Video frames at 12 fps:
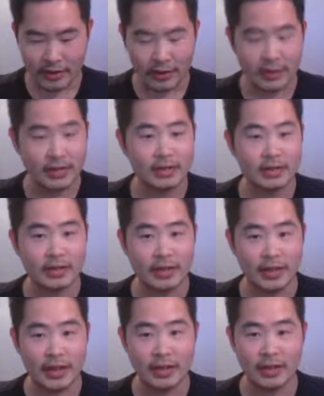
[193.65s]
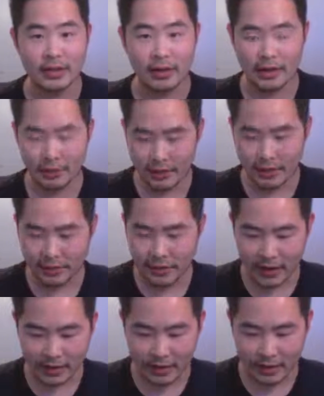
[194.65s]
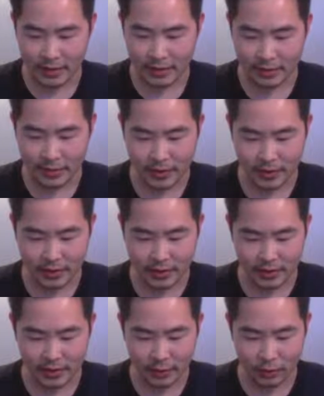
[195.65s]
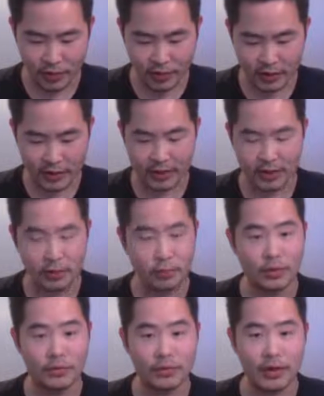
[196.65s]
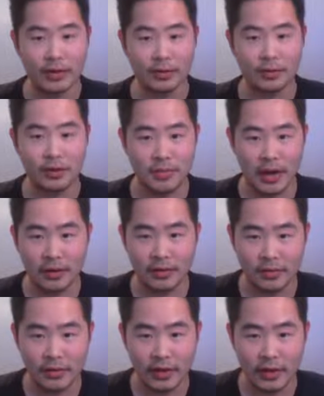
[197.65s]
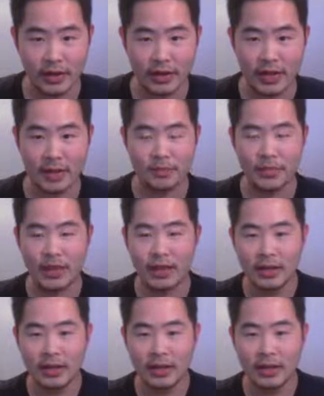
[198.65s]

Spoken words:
the dailies are under the event, especially since the one you see with a certain amount of attempt.